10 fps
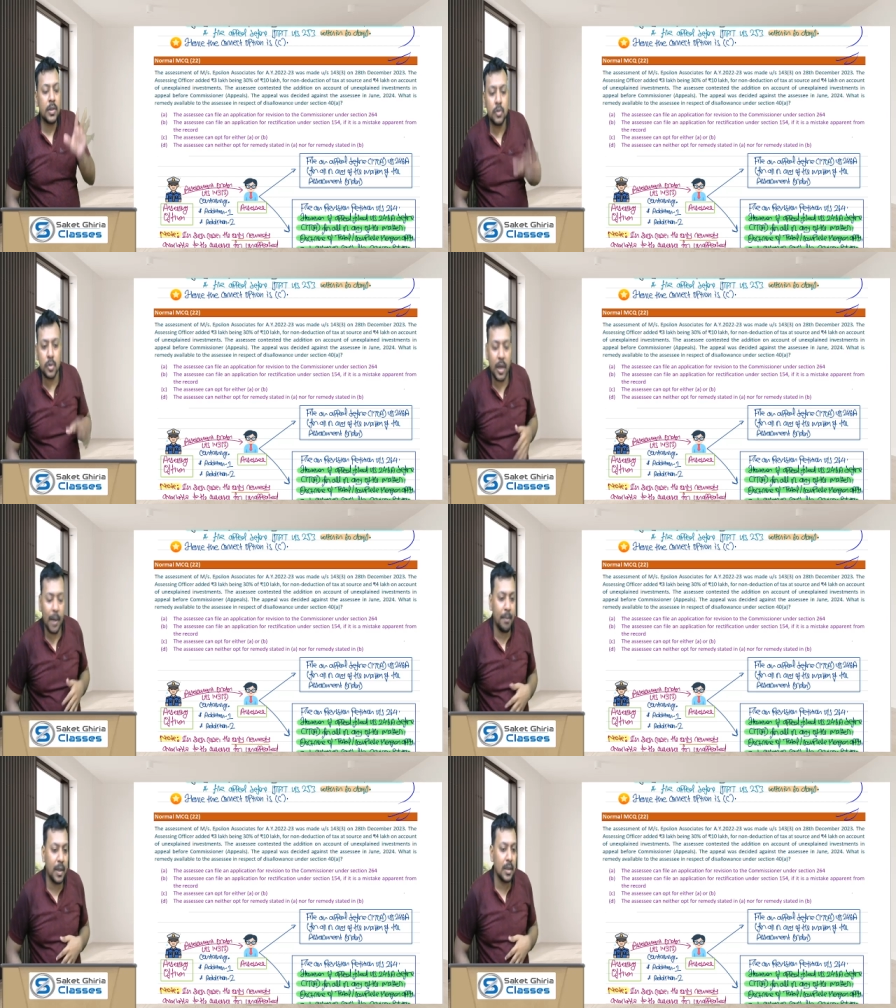to
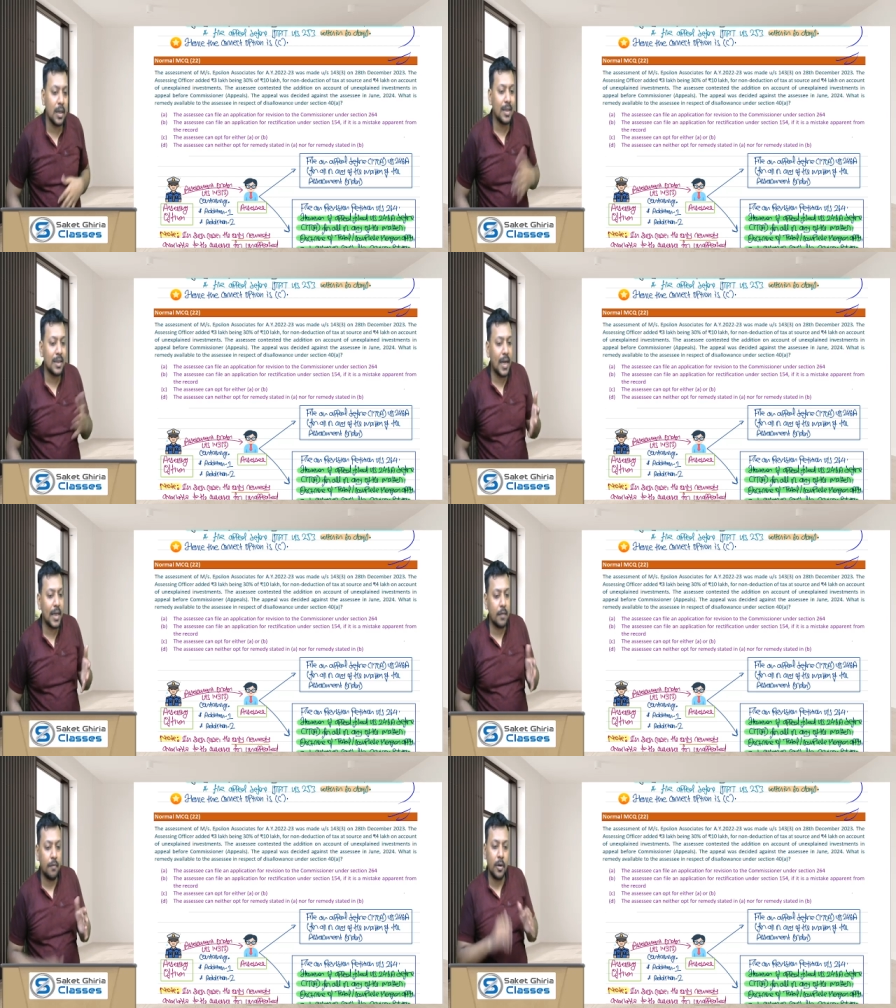happen,
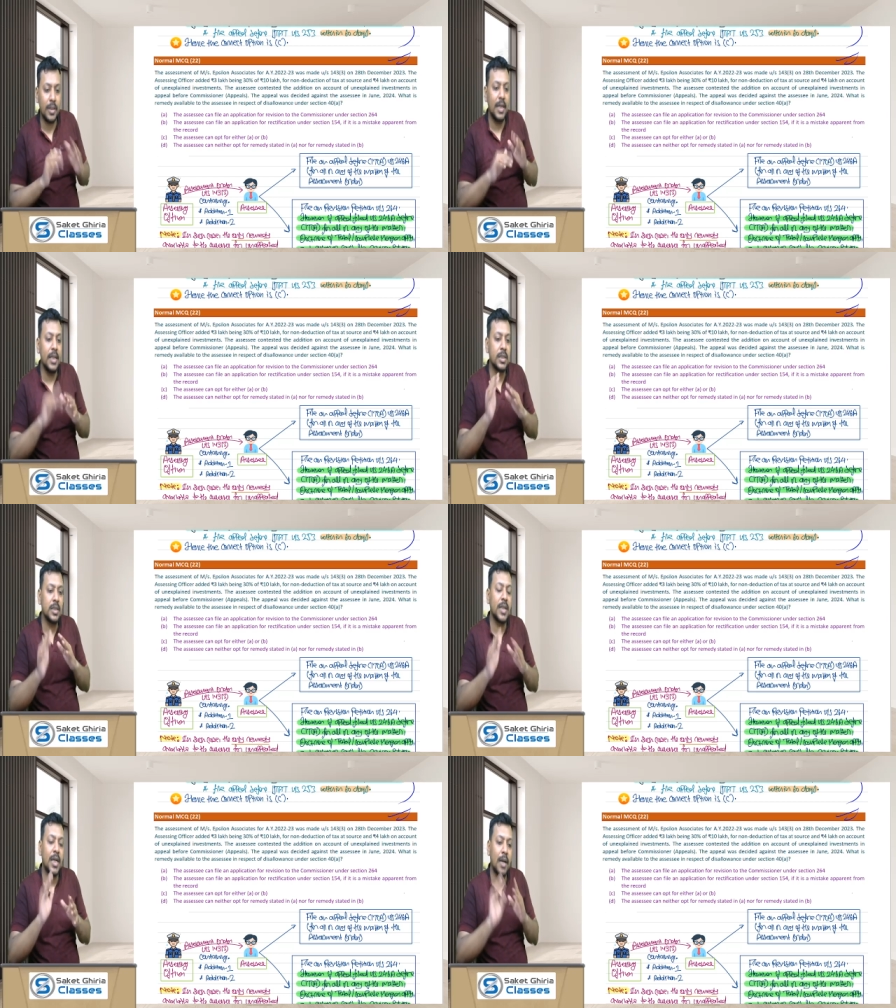that for the additions
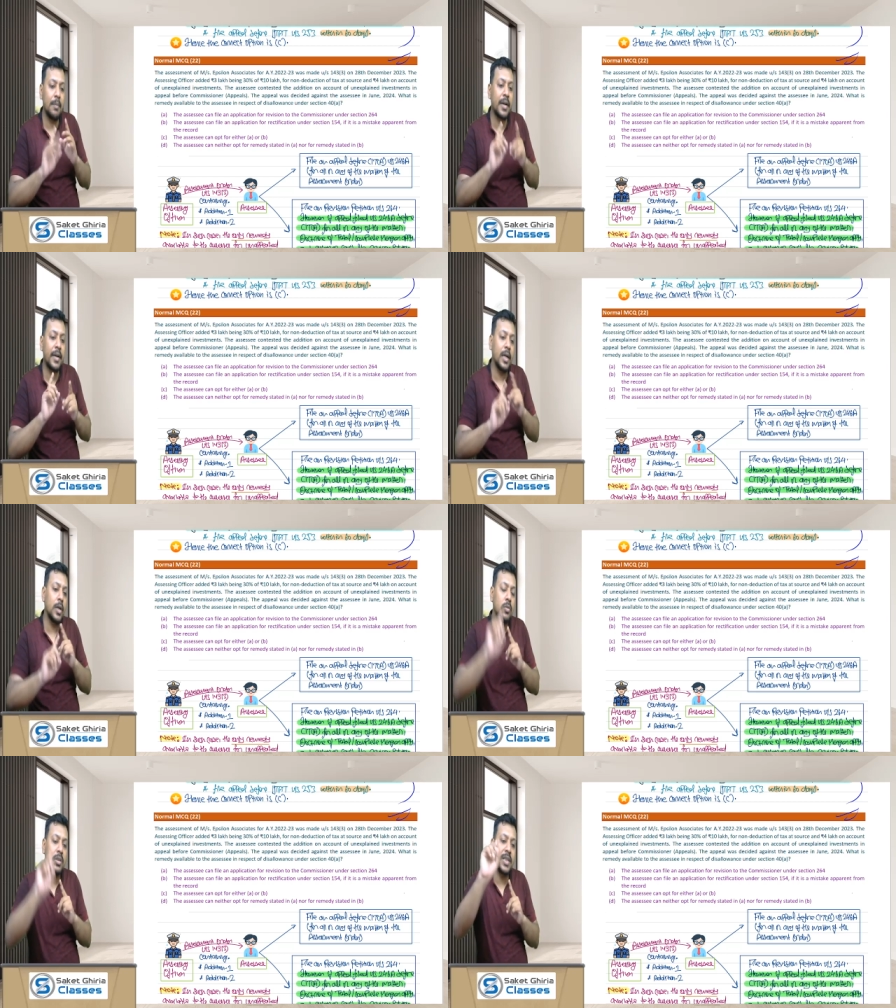that are being taken to
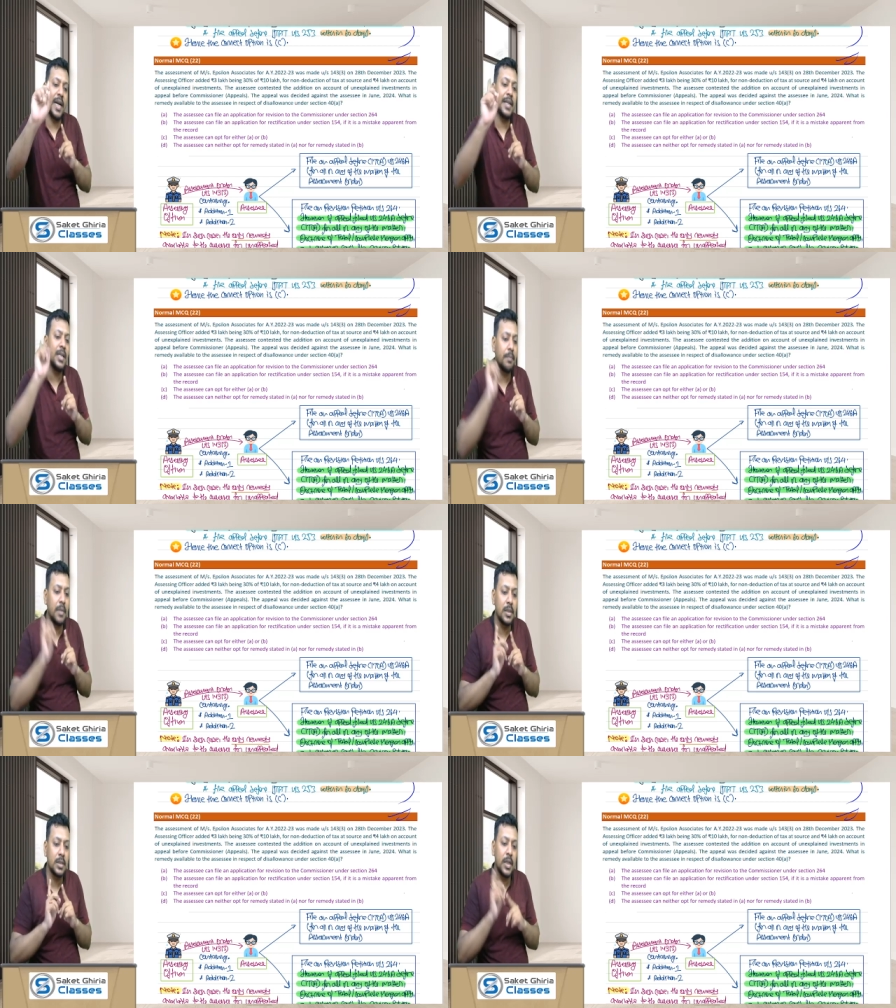the CIT
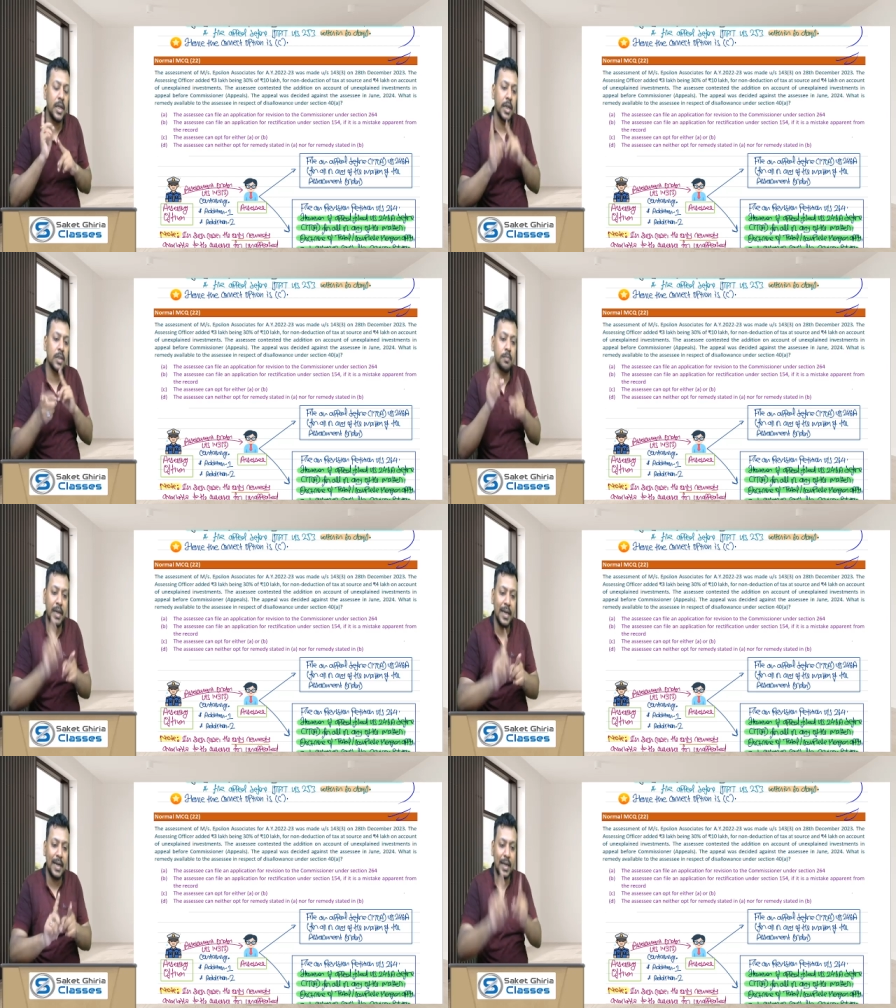appeals, it
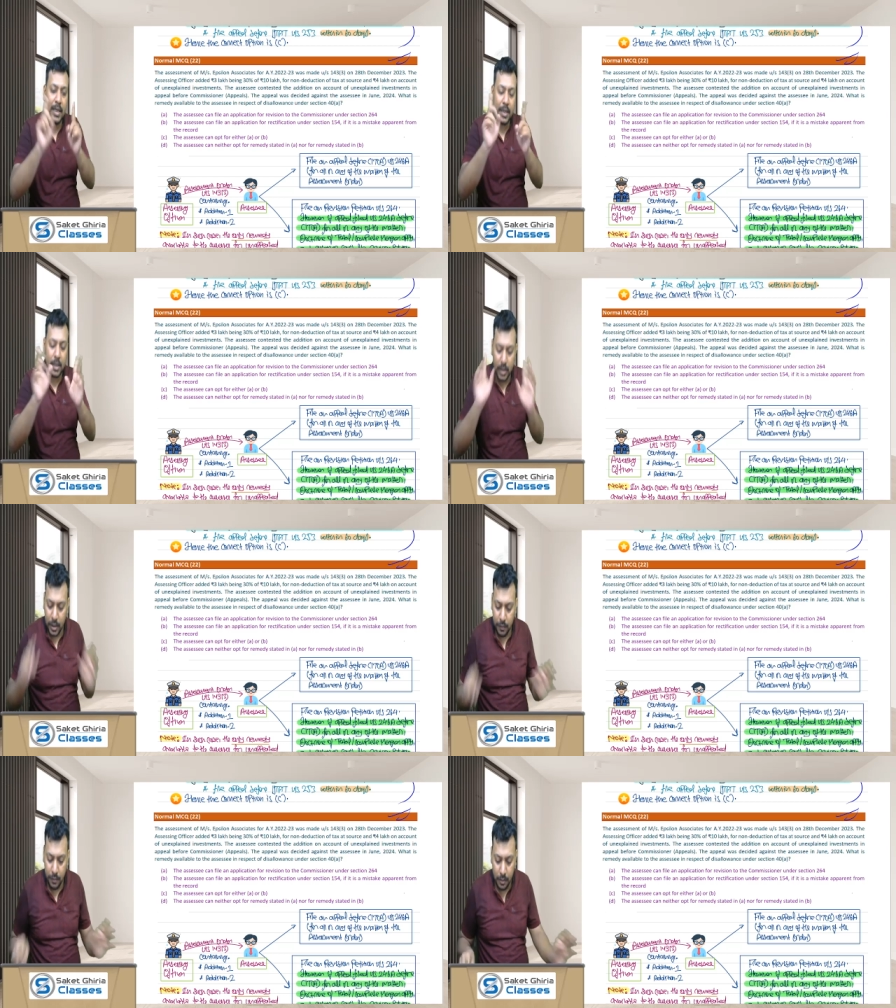
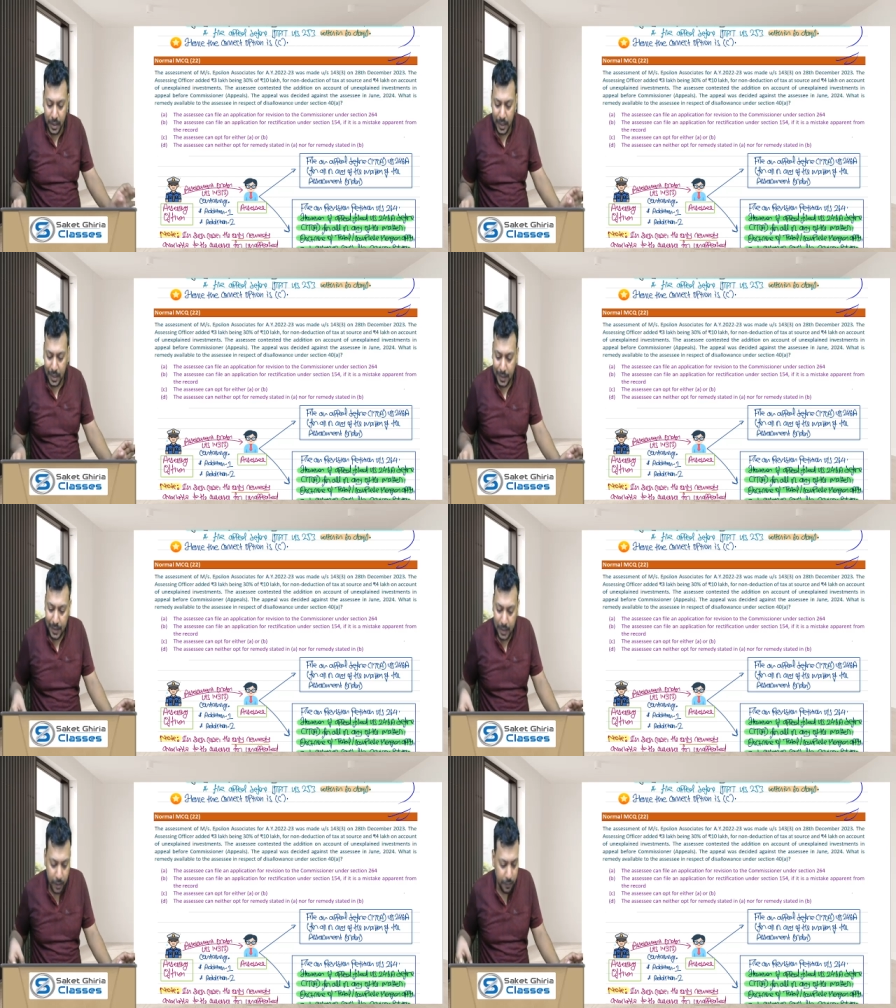will
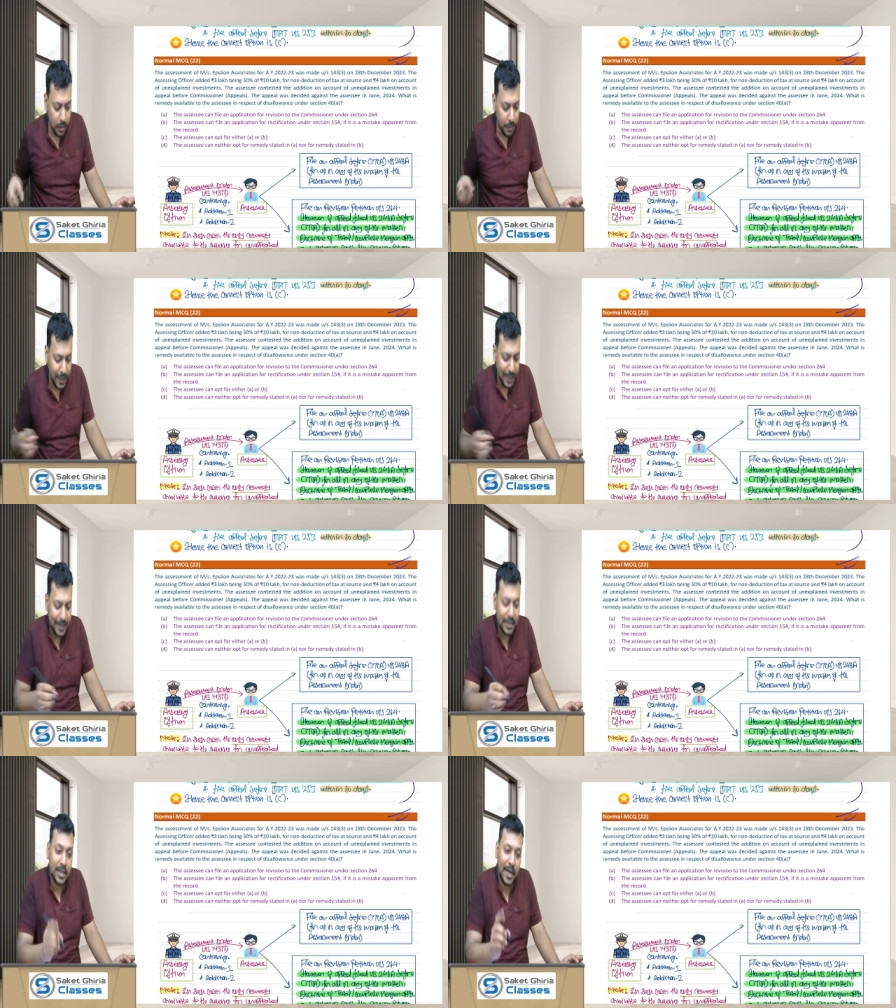be
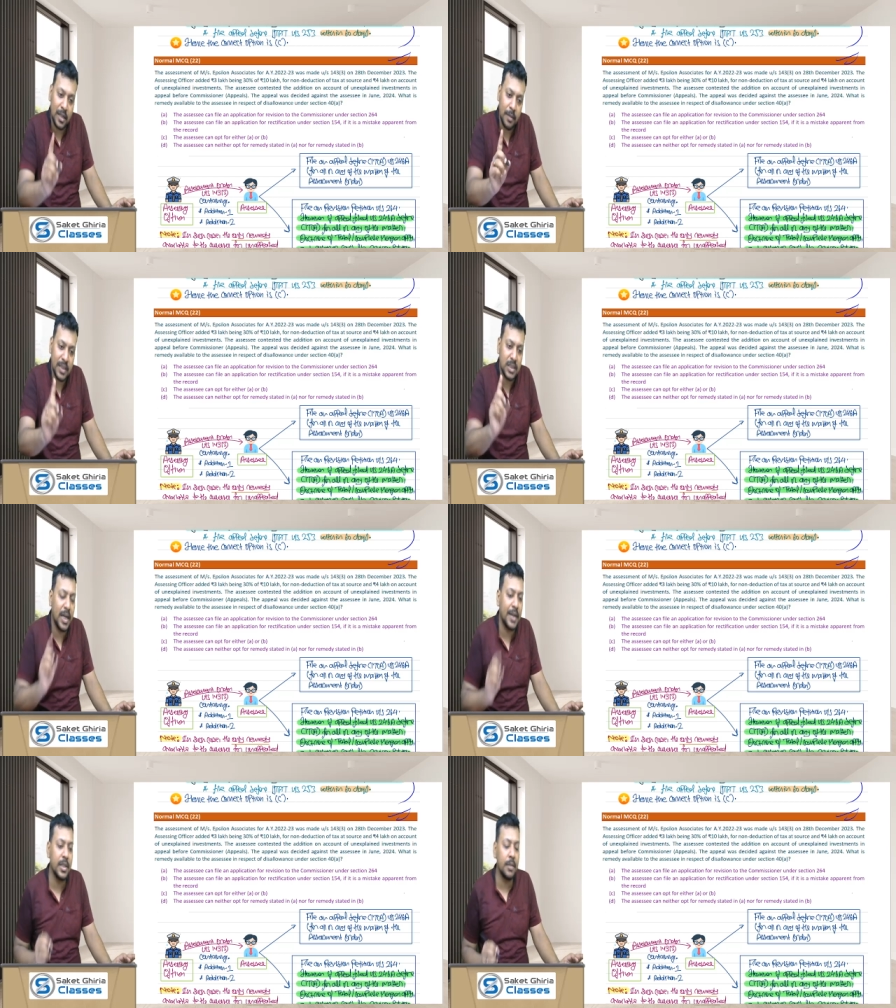decided by
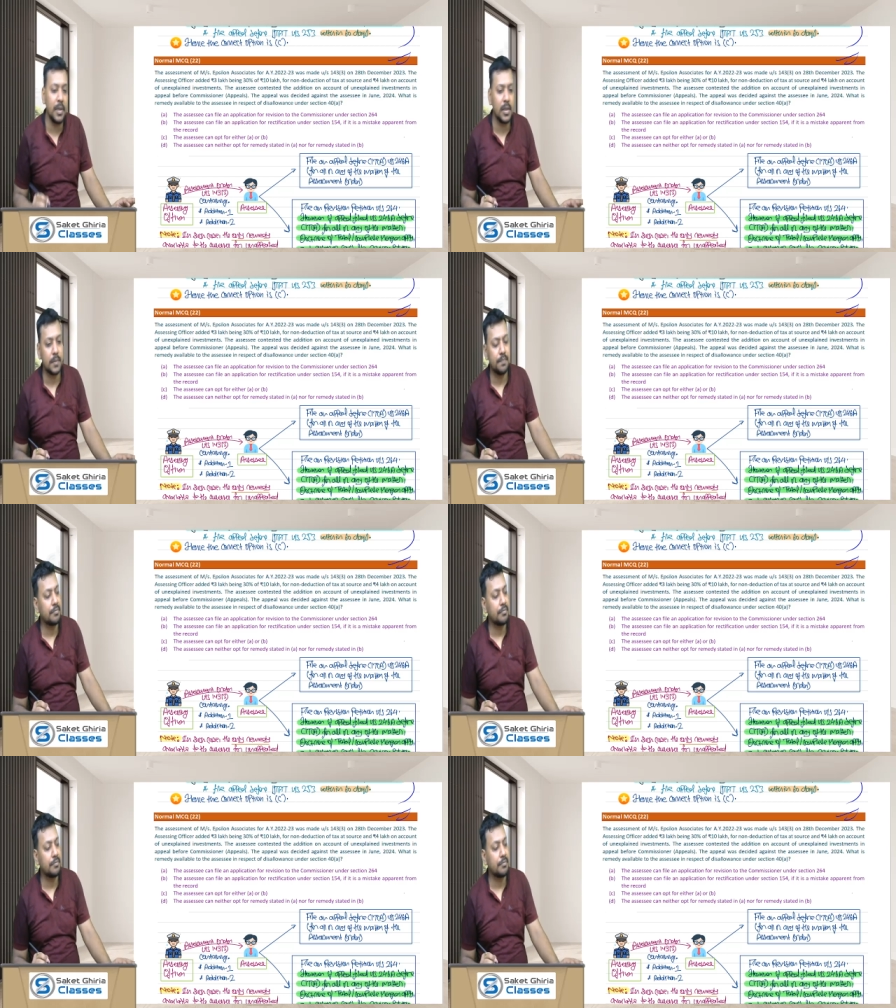CIT appeals.